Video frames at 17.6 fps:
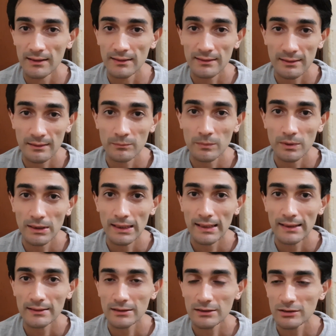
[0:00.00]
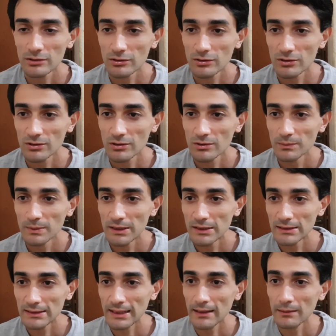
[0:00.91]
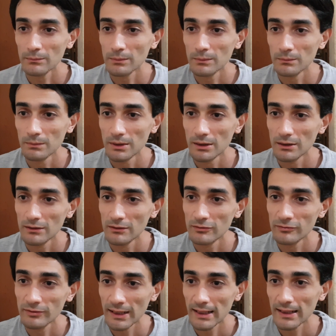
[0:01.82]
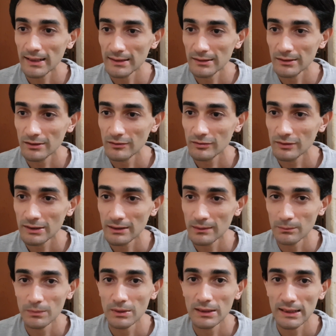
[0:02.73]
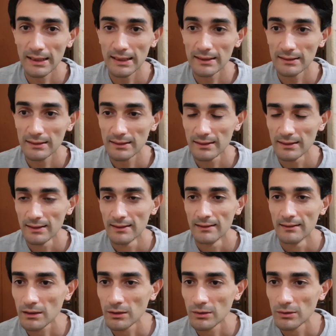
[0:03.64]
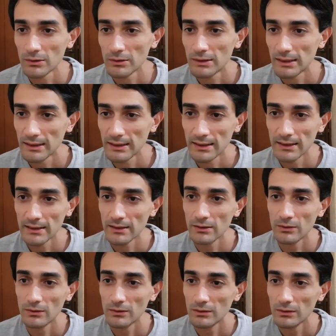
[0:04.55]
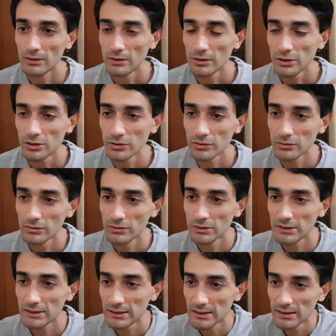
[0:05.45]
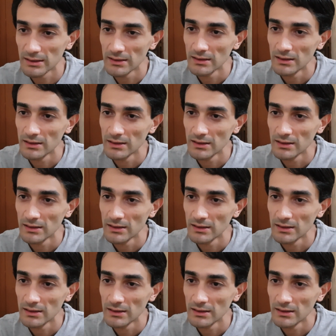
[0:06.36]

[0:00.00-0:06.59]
Timberland store, because I'm a fan of Timberland clothing or shoes.